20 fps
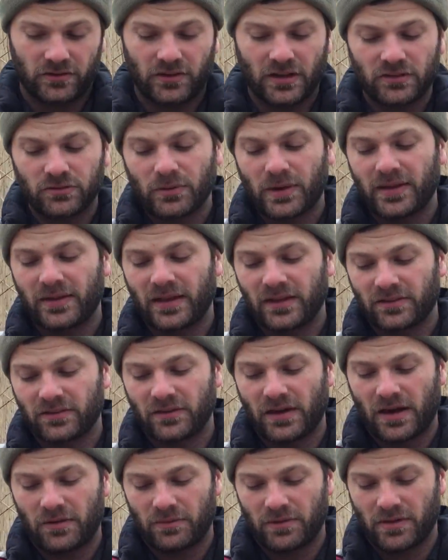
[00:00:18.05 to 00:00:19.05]
So that's why
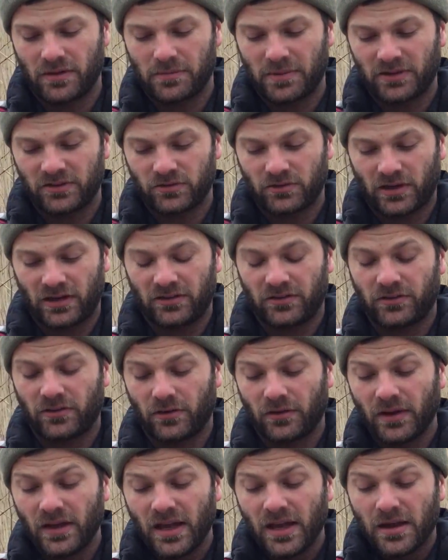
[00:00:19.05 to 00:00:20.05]
that's not one of the best traits.
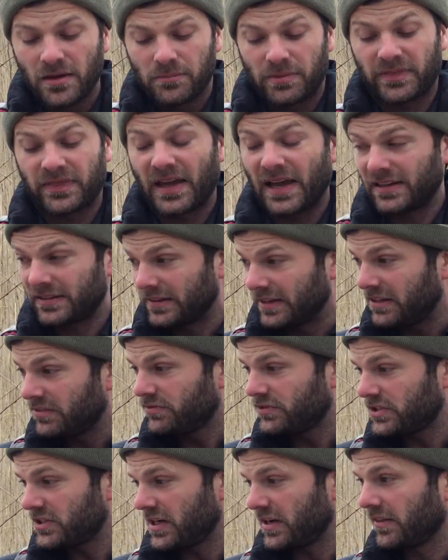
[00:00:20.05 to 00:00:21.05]
So, but that
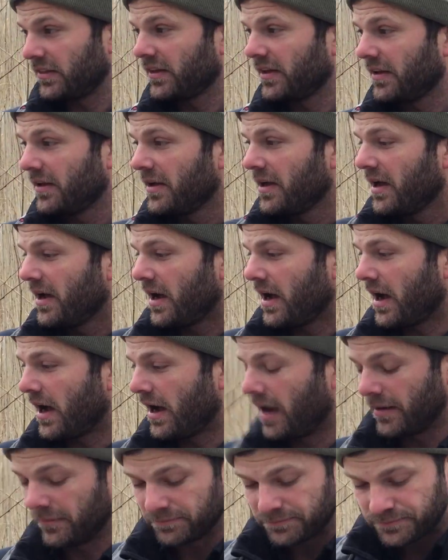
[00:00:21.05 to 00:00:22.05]
leaf sheath.
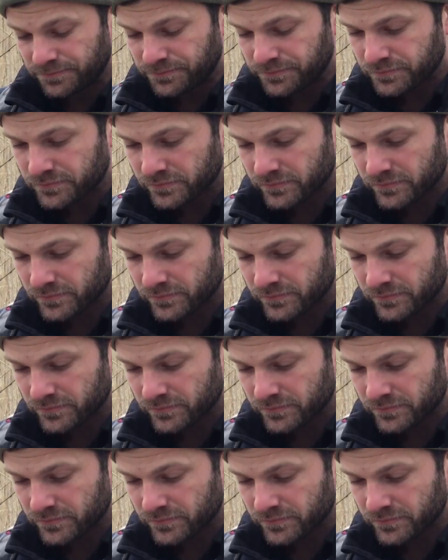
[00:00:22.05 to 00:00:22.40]
Um,